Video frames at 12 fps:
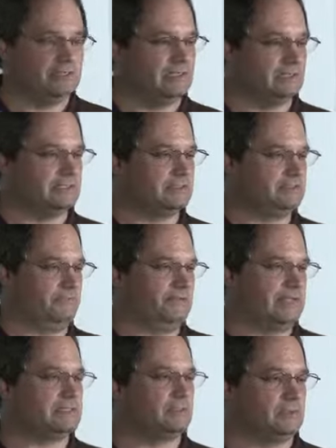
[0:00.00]
is
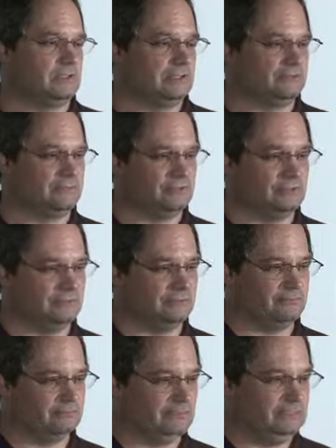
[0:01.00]
flexible enough to do
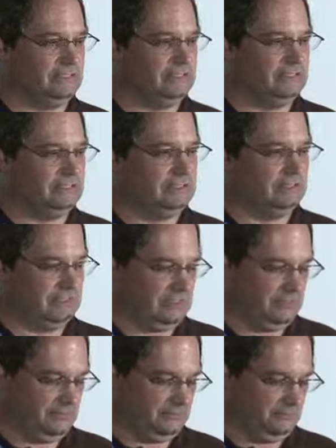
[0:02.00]

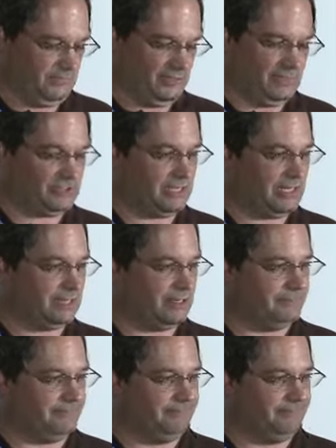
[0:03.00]
pretty much anything.